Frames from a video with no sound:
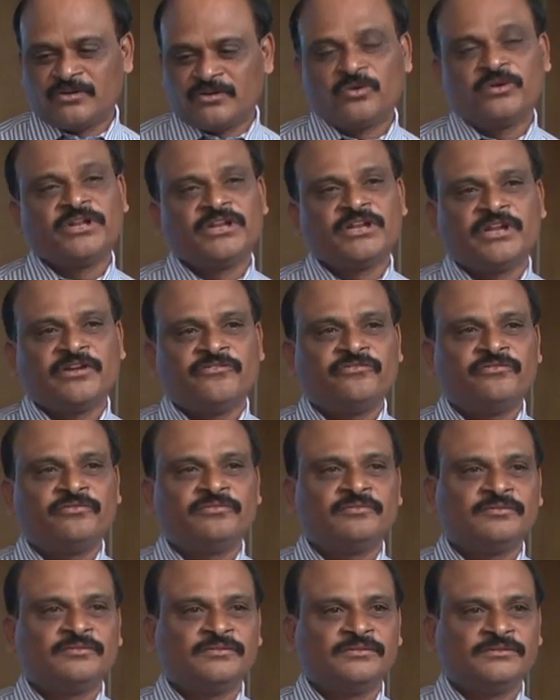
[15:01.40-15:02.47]
routine life.
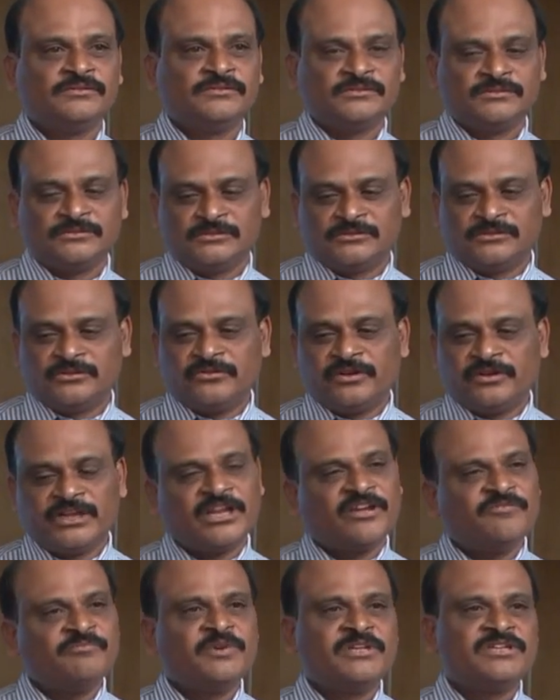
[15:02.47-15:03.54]
Routine
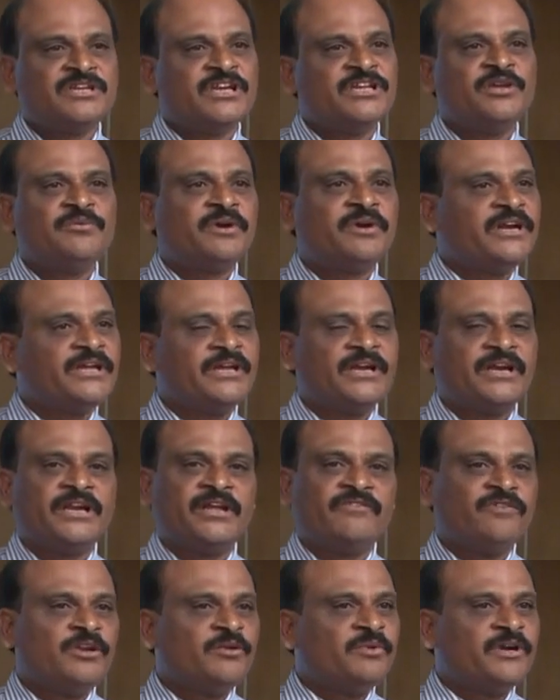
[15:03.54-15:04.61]
life means anybody and
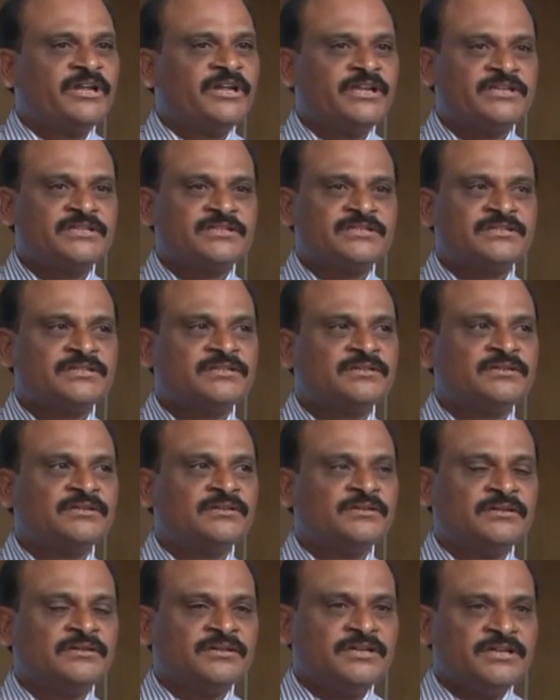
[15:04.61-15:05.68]
everybody
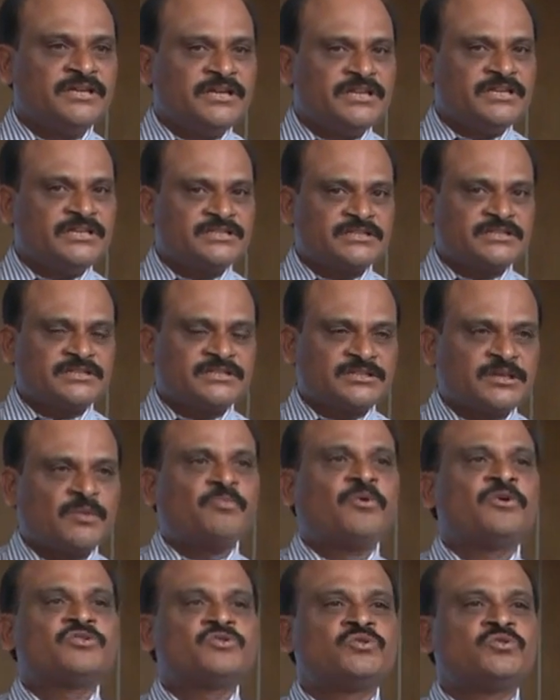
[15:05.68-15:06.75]
is
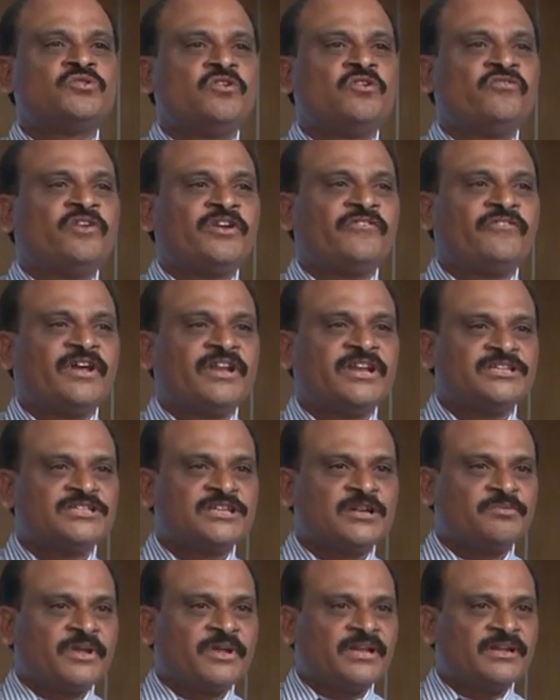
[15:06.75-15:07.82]
supposed to go for a financial
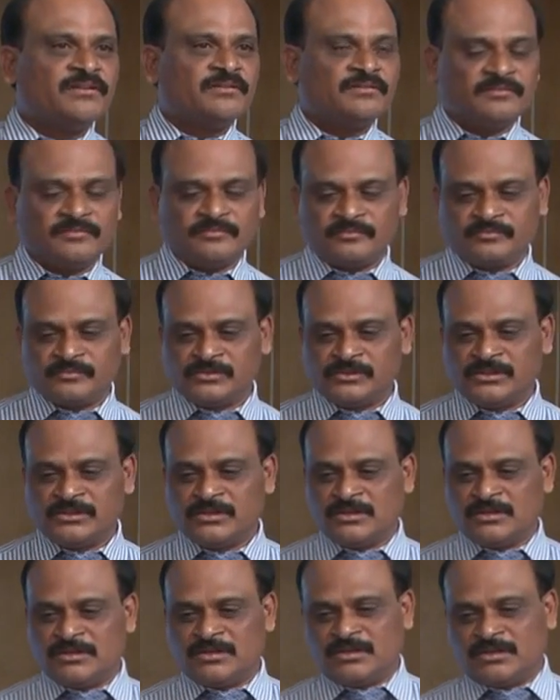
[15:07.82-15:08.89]
plan,
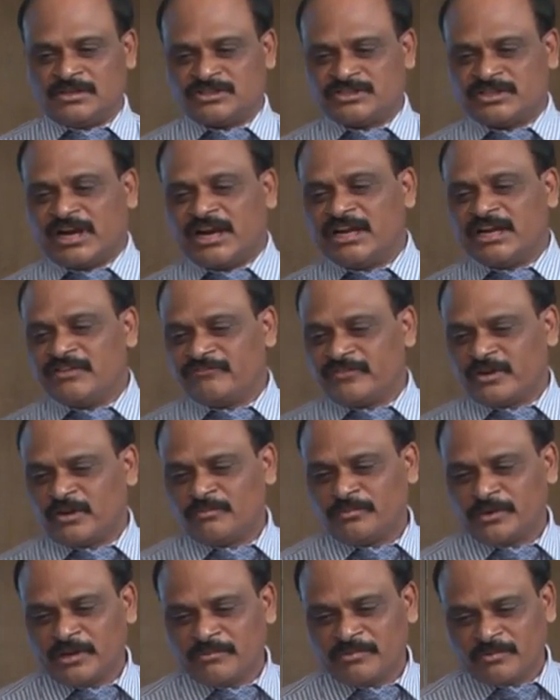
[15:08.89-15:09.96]
starting from
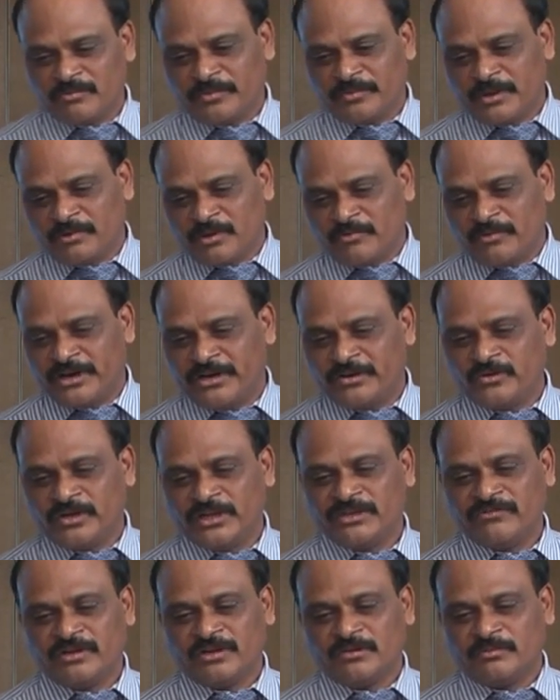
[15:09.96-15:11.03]
paper boy to
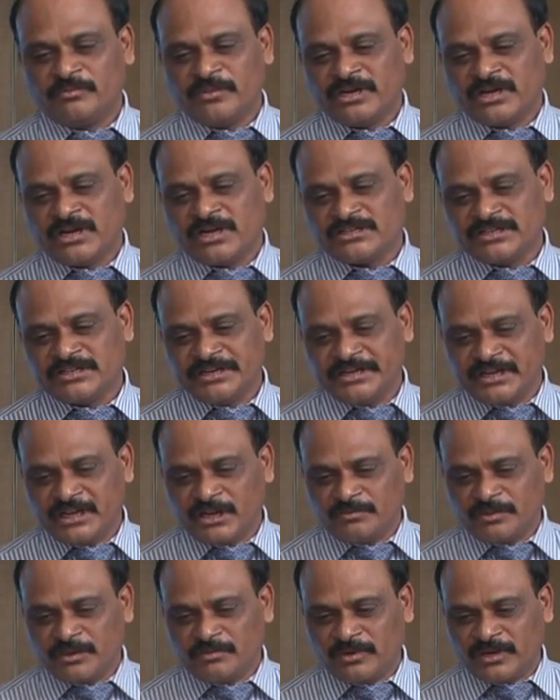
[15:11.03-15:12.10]
anyone, because in India
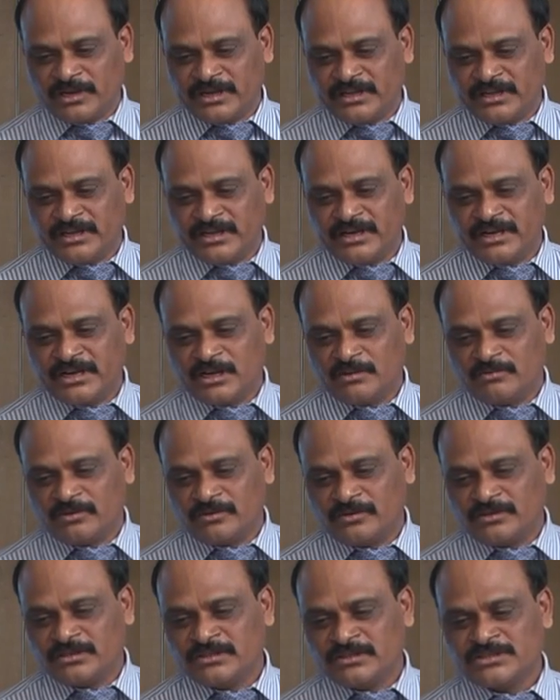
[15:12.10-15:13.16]
people are ignorant
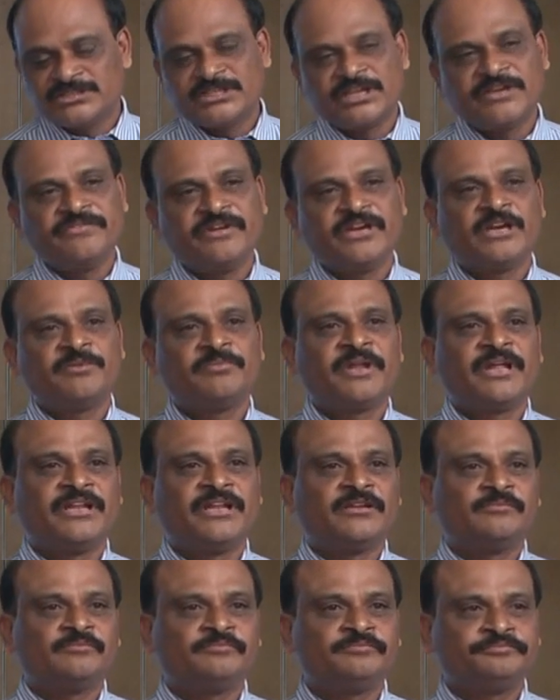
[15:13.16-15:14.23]
about saving and planning.
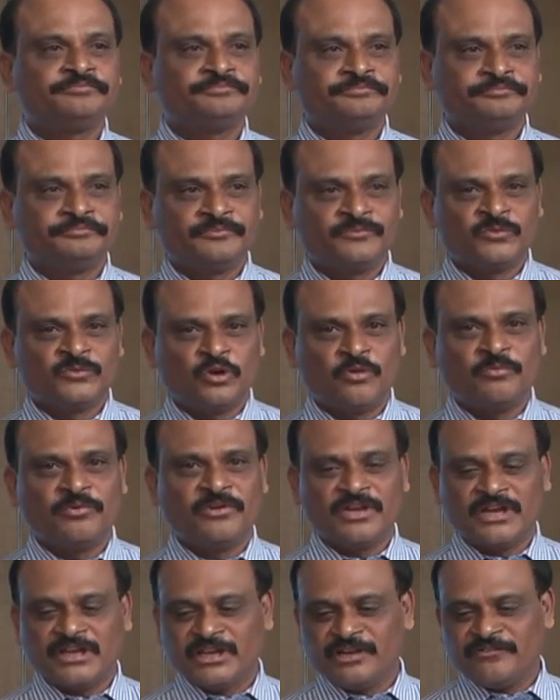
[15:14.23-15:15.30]
Hope you
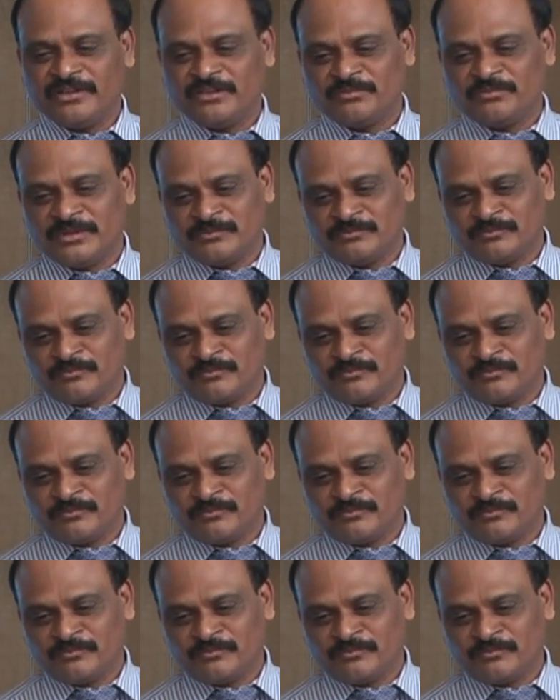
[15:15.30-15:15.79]
will agree with me.